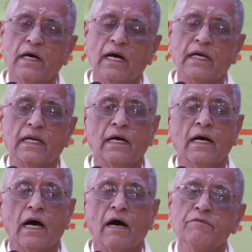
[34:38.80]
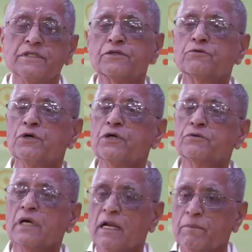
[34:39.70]
and how is it
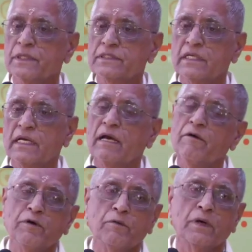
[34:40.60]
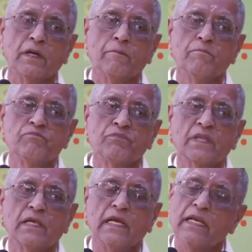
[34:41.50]
going to help us, everyone,
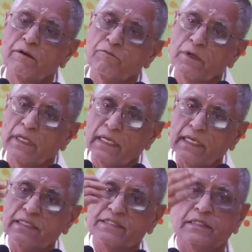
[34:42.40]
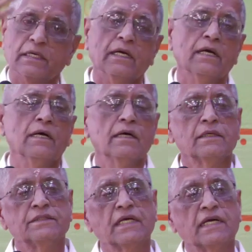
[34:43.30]
in his
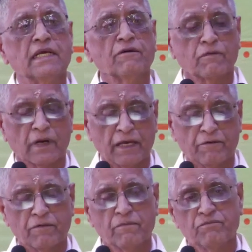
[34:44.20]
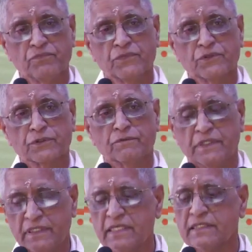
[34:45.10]
journey of life. So
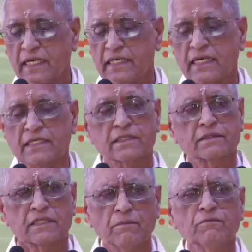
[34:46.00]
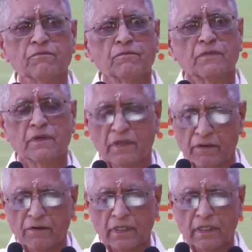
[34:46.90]
with these ideas, some
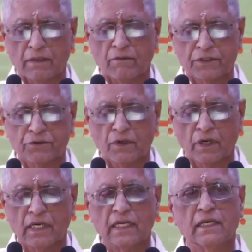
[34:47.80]
what you call